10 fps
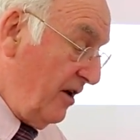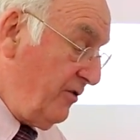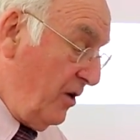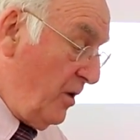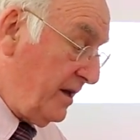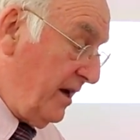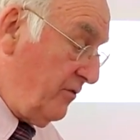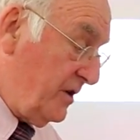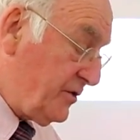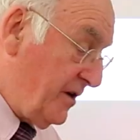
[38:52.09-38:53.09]
how they worked
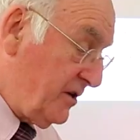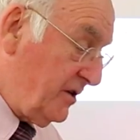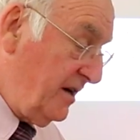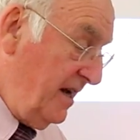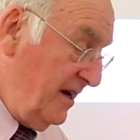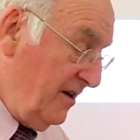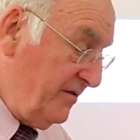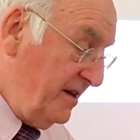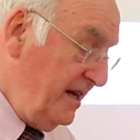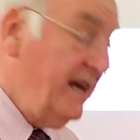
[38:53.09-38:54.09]
out the structure
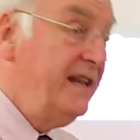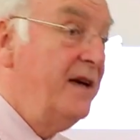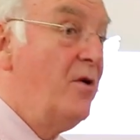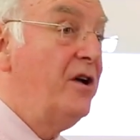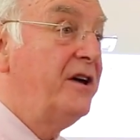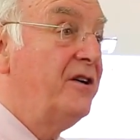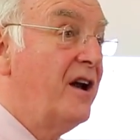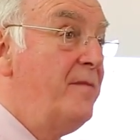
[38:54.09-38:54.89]
of the DNA molecule.